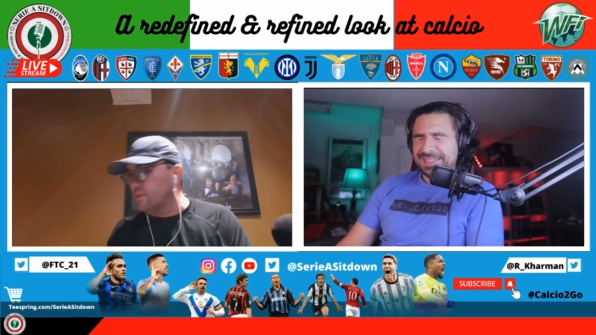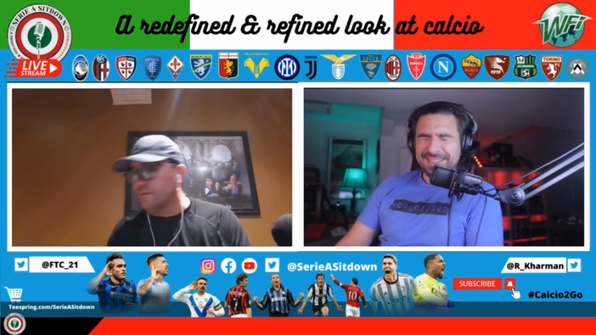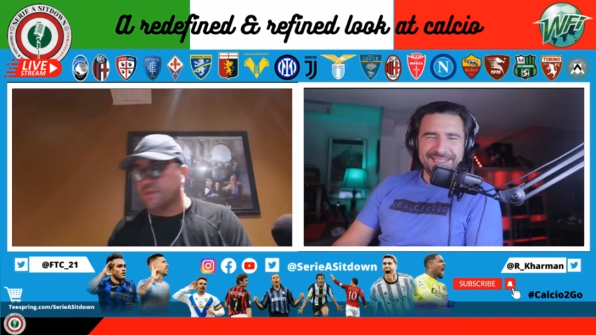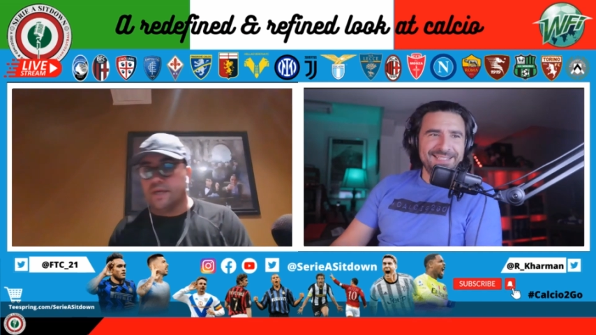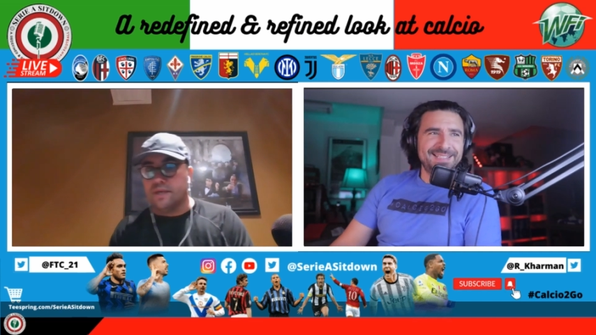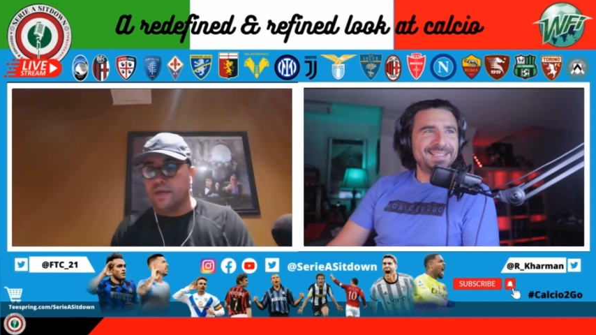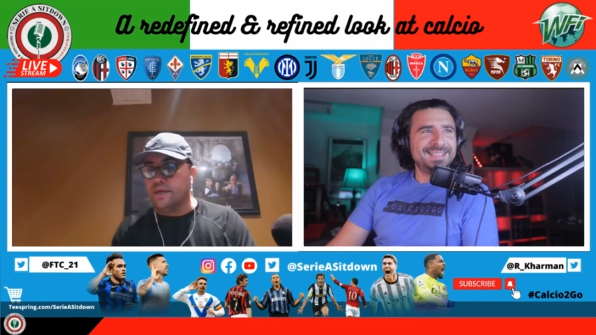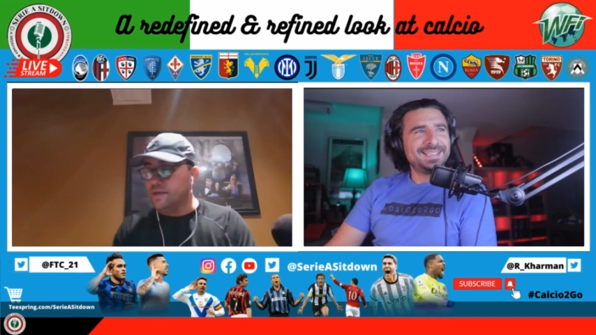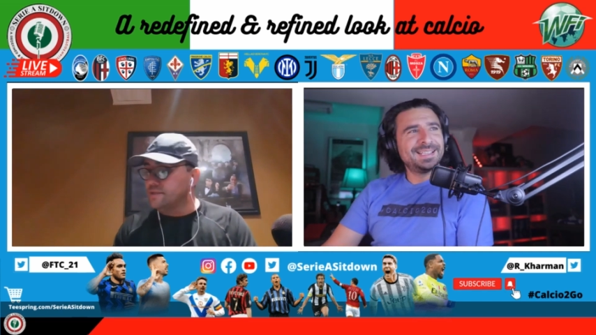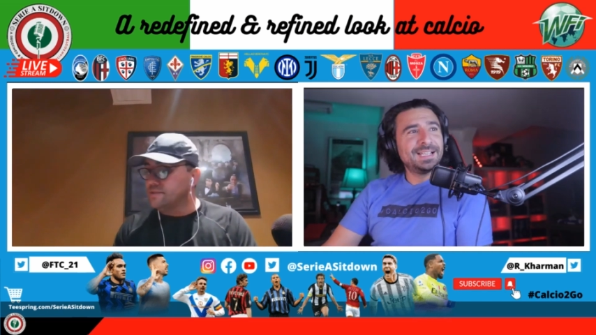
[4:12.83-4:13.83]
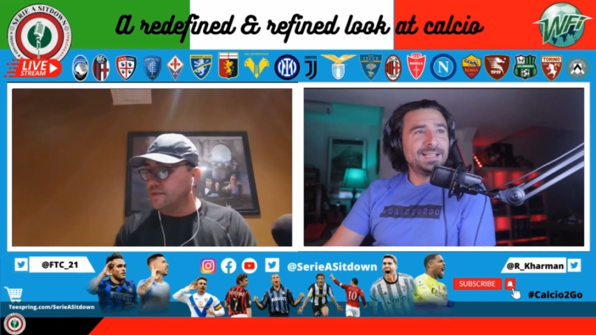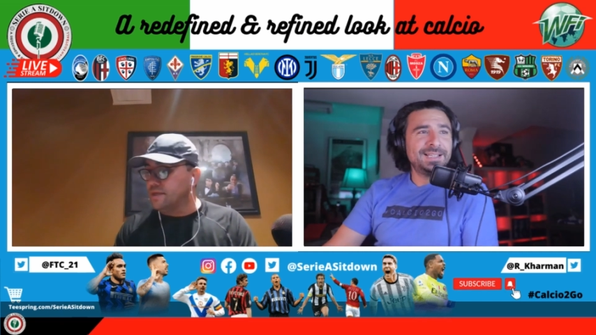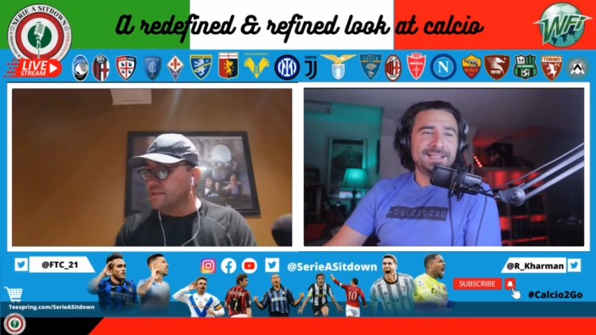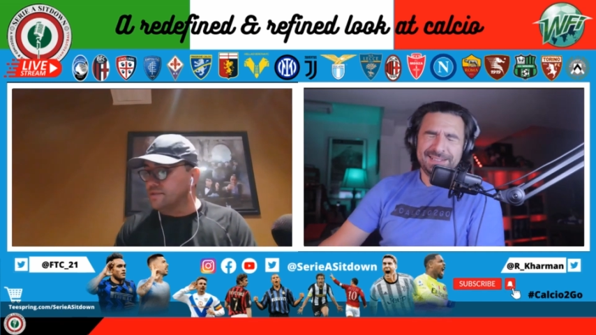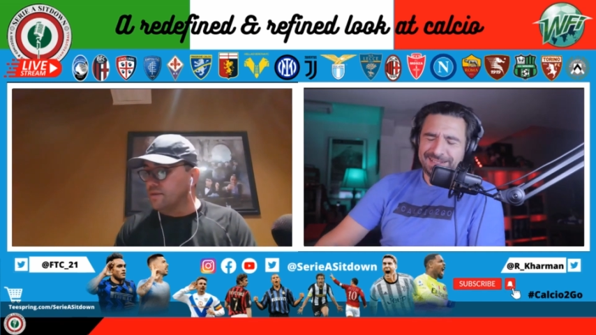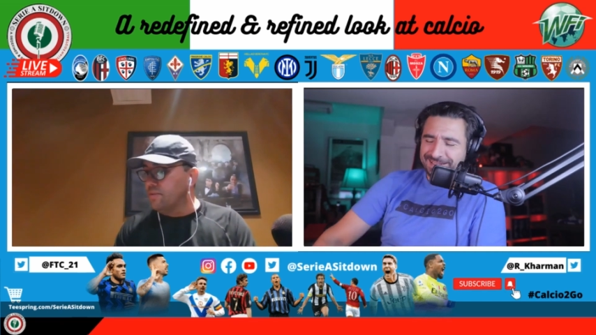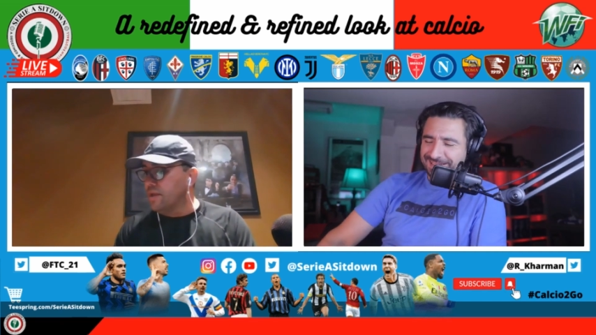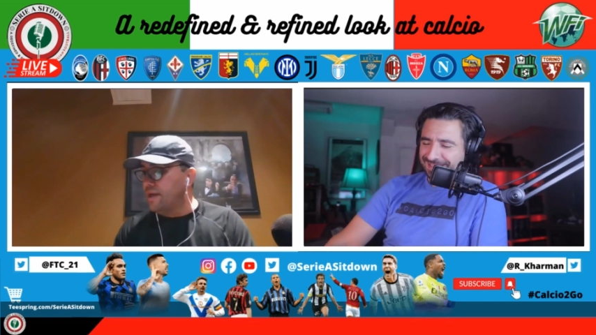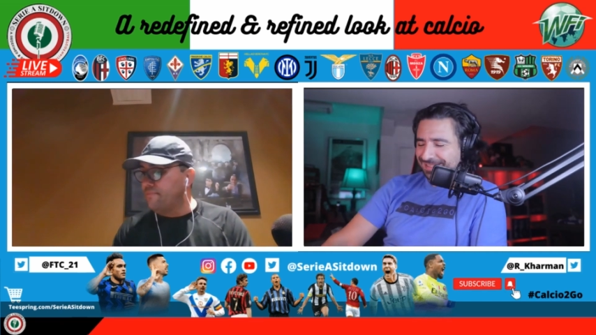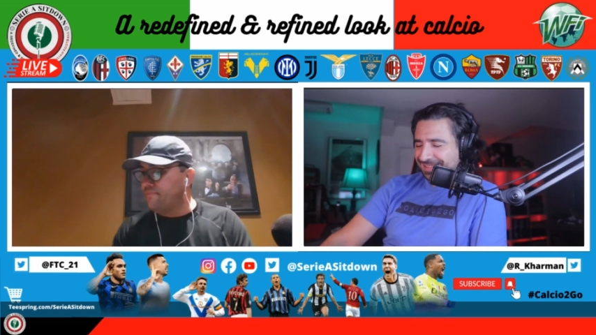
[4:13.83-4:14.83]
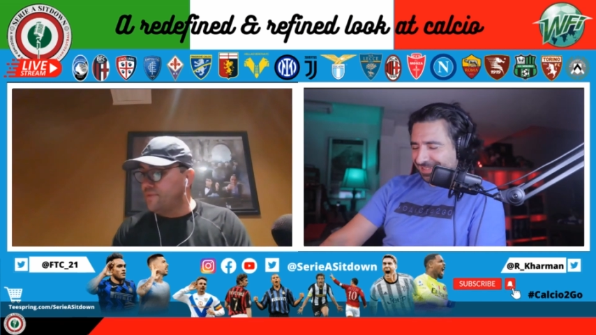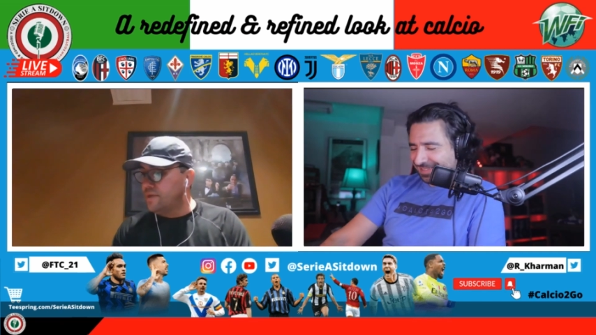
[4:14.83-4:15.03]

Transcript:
Speaker 1: What's that? Yeah, he is. He can still play.